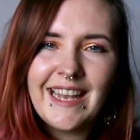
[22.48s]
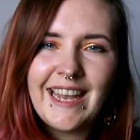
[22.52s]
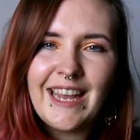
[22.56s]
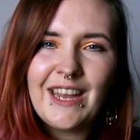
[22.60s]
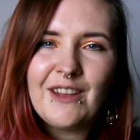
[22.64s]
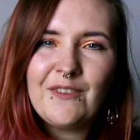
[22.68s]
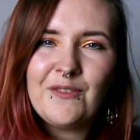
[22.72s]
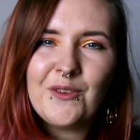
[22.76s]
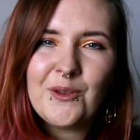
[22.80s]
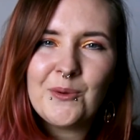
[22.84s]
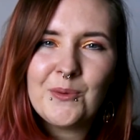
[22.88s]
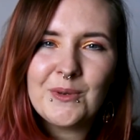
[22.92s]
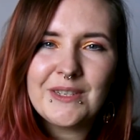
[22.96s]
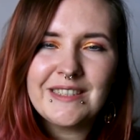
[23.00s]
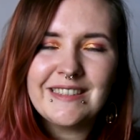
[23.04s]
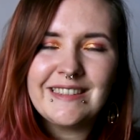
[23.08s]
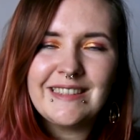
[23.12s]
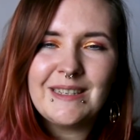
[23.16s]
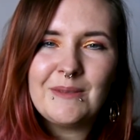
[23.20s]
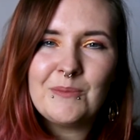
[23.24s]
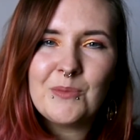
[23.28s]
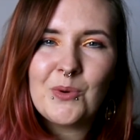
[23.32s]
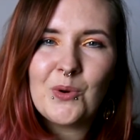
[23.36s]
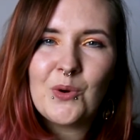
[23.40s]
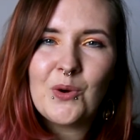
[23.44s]
If you want to
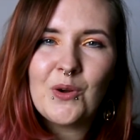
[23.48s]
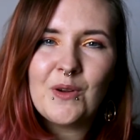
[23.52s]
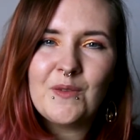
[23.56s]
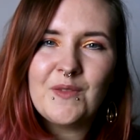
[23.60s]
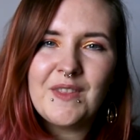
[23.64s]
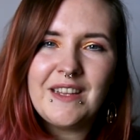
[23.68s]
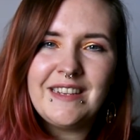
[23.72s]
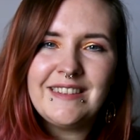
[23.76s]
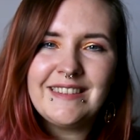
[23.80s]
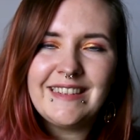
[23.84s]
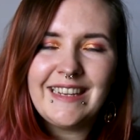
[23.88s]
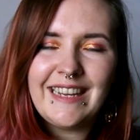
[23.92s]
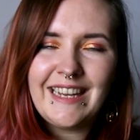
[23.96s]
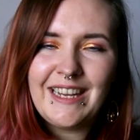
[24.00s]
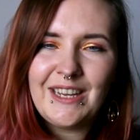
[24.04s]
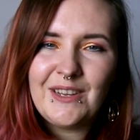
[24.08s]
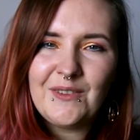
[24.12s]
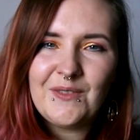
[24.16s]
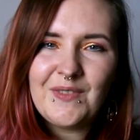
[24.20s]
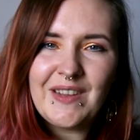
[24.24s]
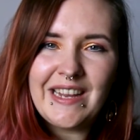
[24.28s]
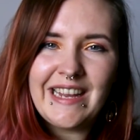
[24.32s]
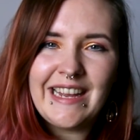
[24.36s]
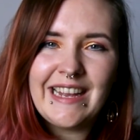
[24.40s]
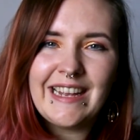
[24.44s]
see more of these
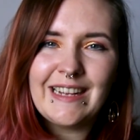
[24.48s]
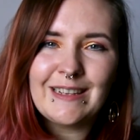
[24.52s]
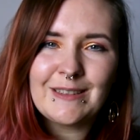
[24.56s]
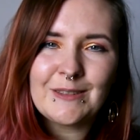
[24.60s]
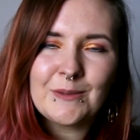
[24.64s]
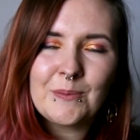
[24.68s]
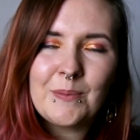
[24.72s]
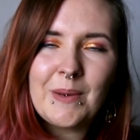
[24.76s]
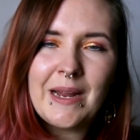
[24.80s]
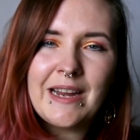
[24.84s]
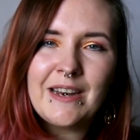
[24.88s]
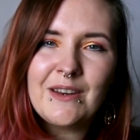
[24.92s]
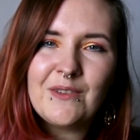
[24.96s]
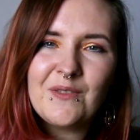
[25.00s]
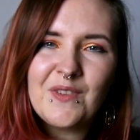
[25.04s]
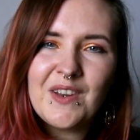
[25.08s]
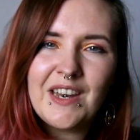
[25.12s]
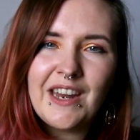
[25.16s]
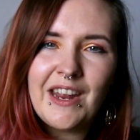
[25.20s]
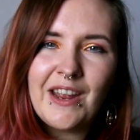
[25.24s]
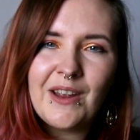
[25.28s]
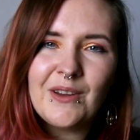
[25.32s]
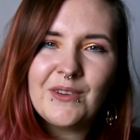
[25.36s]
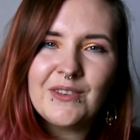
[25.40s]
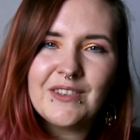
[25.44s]
EV explainer
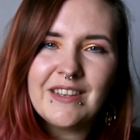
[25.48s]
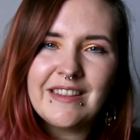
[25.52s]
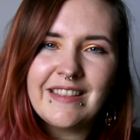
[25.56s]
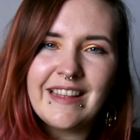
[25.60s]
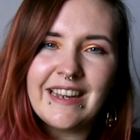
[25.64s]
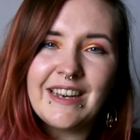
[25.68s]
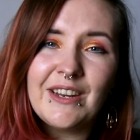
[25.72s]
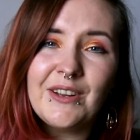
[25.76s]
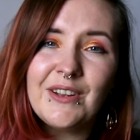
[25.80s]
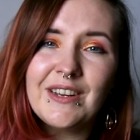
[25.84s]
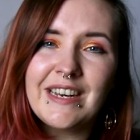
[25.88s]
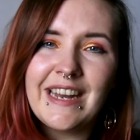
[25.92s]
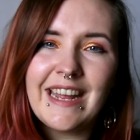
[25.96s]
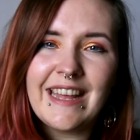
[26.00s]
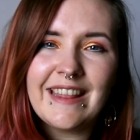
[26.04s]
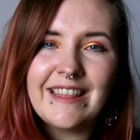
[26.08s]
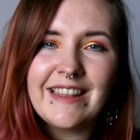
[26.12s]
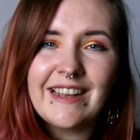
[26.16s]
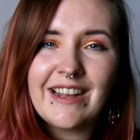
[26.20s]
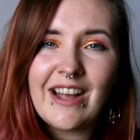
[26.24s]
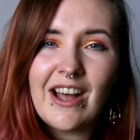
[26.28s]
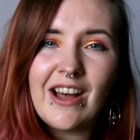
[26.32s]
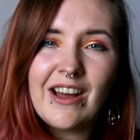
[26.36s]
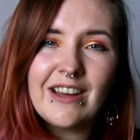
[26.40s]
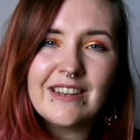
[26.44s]
videos, then you can hit the
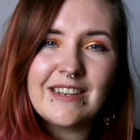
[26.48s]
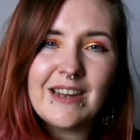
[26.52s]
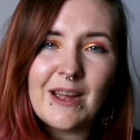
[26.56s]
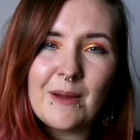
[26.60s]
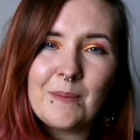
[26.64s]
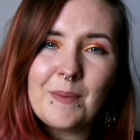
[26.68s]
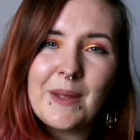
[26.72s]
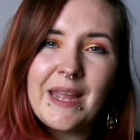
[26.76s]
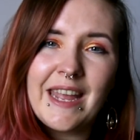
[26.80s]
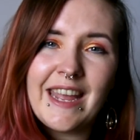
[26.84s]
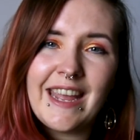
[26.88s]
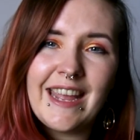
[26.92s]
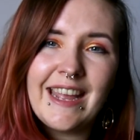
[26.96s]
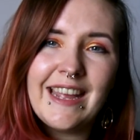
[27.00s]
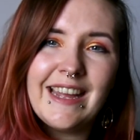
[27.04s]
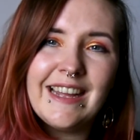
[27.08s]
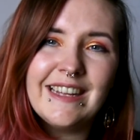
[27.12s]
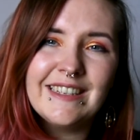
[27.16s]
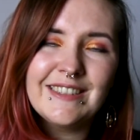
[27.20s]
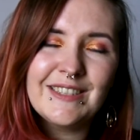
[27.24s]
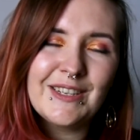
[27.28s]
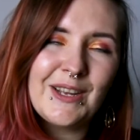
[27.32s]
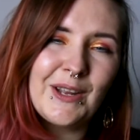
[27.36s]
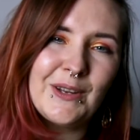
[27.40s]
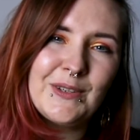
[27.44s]
card up here
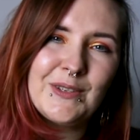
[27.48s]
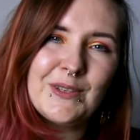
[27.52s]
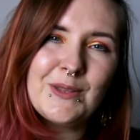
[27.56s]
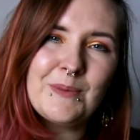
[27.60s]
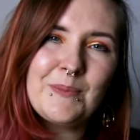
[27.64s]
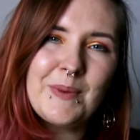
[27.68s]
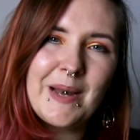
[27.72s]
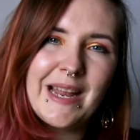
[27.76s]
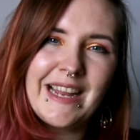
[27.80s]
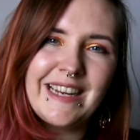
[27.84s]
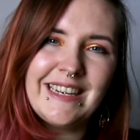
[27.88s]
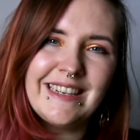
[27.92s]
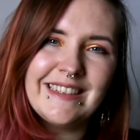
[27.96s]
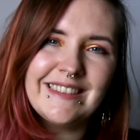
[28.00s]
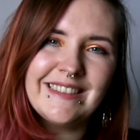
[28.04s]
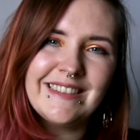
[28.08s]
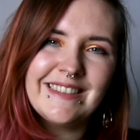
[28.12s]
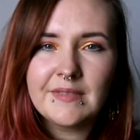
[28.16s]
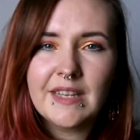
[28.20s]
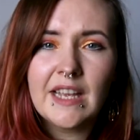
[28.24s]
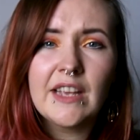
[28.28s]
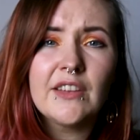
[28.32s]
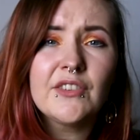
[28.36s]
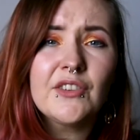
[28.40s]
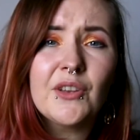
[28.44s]
to go to the playlist.
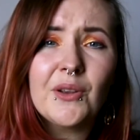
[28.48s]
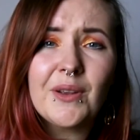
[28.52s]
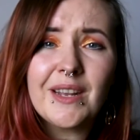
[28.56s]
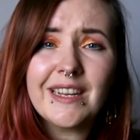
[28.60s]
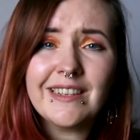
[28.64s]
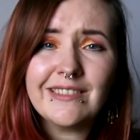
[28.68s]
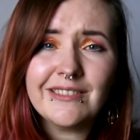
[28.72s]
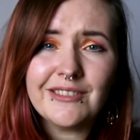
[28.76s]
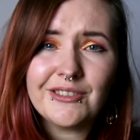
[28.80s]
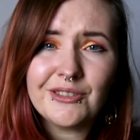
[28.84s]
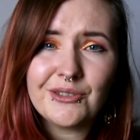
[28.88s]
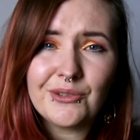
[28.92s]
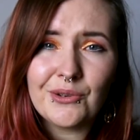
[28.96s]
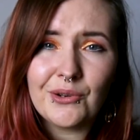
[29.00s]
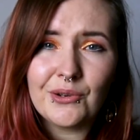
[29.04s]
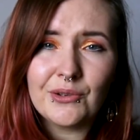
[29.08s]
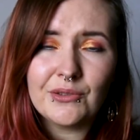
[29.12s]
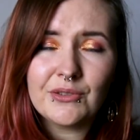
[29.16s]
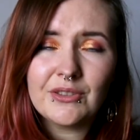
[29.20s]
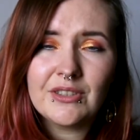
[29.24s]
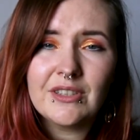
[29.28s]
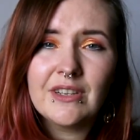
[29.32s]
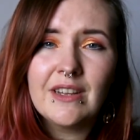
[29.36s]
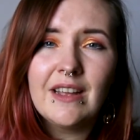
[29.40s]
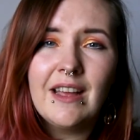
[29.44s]
So in
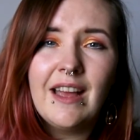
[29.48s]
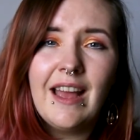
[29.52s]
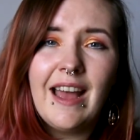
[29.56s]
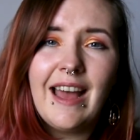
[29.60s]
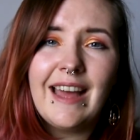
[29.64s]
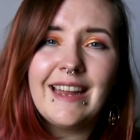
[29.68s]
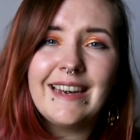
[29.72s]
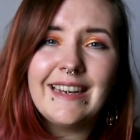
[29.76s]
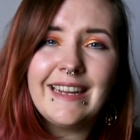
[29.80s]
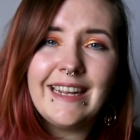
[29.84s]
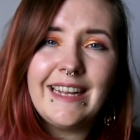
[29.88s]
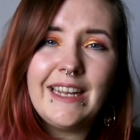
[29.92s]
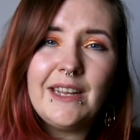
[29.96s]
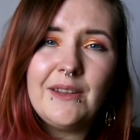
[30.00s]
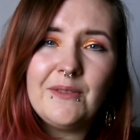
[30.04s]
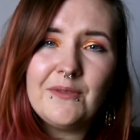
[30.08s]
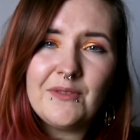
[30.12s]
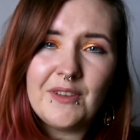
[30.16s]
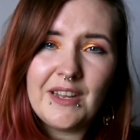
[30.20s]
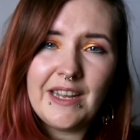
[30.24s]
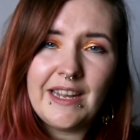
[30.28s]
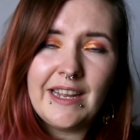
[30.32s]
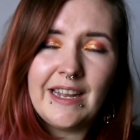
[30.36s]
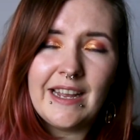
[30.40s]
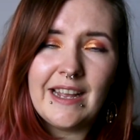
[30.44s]
short, an
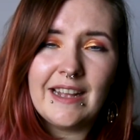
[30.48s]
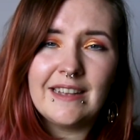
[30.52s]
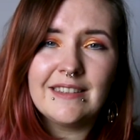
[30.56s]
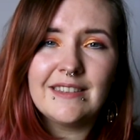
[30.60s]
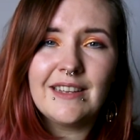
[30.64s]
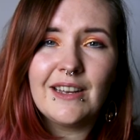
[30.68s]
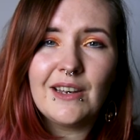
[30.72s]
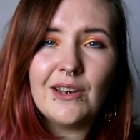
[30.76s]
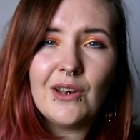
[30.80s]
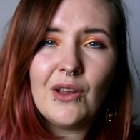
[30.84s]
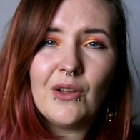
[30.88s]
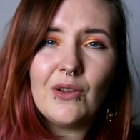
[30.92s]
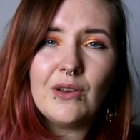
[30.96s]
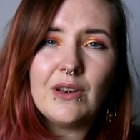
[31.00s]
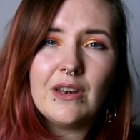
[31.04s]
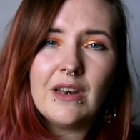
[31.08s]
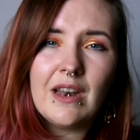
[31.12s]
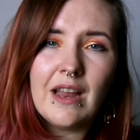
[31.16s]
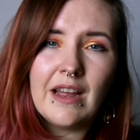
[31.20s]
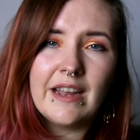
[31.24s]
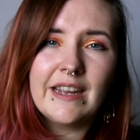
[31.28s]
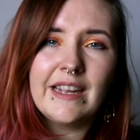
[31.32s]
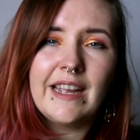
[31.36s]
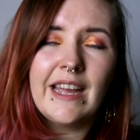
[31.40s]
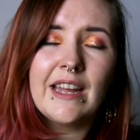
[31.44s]
EV is a lot
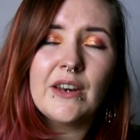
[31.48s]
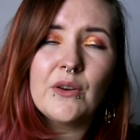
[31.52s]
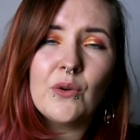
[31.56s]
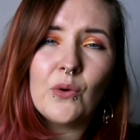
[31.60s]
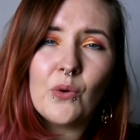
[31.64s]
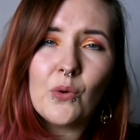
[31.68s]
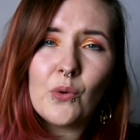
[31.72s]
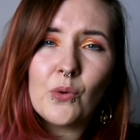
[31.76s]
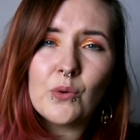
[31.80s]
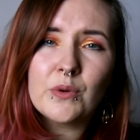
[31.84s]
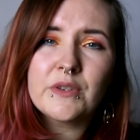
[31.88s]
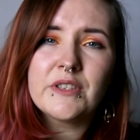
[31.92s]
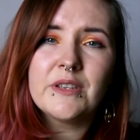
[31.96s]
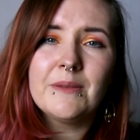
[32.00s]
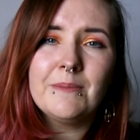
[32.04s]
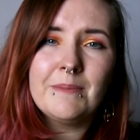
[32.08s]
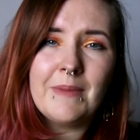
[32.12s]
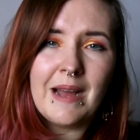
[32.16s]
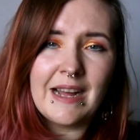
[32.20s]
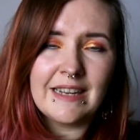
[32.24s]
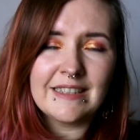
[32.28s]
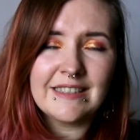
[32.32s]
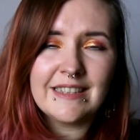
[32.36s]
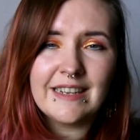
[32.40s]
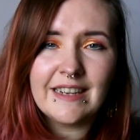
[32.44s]
like an
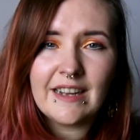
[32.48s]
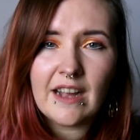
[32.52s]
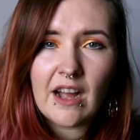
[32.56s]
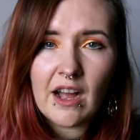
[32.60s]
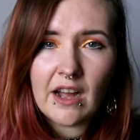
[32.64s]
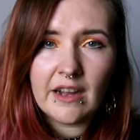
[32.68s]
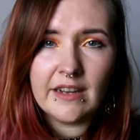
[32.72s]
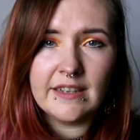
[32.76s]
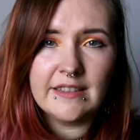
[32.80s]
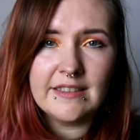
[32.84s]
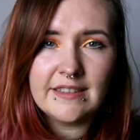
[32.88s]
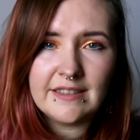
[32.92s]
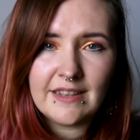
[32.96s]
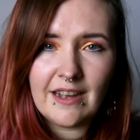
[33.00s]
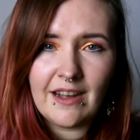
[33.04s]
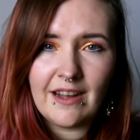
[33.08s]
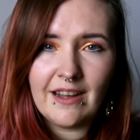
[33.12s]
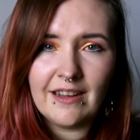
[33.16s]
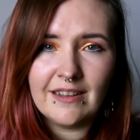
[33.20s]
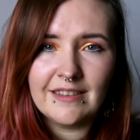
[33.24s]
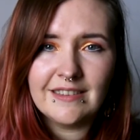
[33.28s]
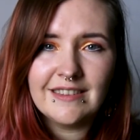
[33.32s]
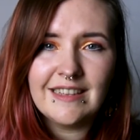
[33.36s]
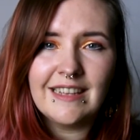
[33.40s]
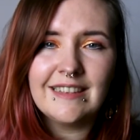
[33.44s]
automatic ICE
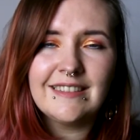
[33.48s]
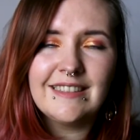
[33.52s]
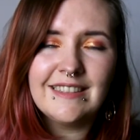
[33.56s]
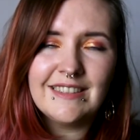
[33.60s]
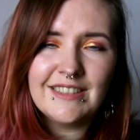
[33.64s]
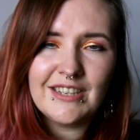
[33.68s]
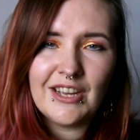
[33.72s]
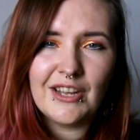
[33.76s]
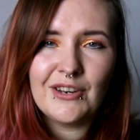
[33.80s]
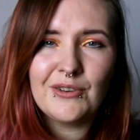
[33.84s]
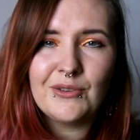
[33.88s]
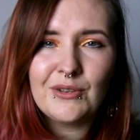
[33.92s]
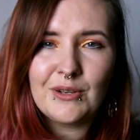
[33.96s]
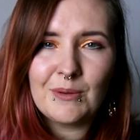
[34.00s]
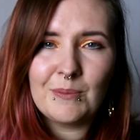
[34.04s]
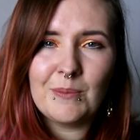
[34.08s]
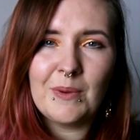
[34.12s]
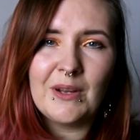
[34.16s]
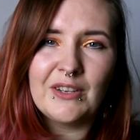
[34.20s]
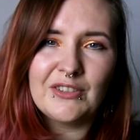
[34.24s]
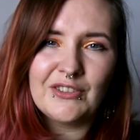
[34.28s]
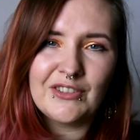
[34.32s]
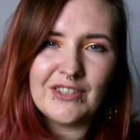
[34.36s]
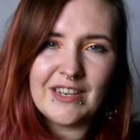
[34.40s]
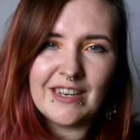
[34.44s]
car, that's internal
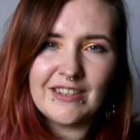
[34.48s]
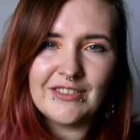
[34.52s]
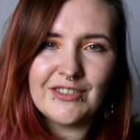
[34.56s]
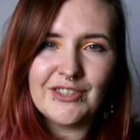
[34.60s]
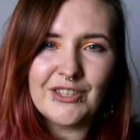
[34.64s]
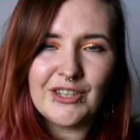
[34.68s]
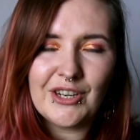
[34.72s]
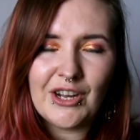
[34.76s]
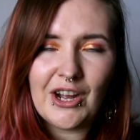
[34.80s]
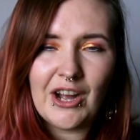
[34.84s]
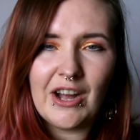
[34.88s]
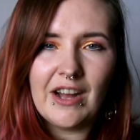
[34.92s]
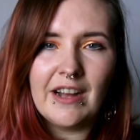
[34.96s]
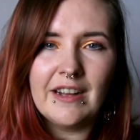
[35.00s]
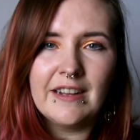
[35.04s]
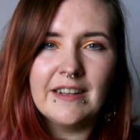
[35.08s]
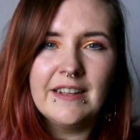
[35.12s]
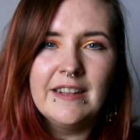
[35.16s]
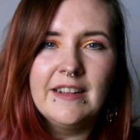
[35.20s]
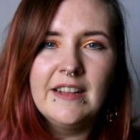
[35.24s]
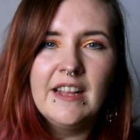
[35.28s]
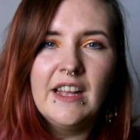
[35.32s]
combustion engine car.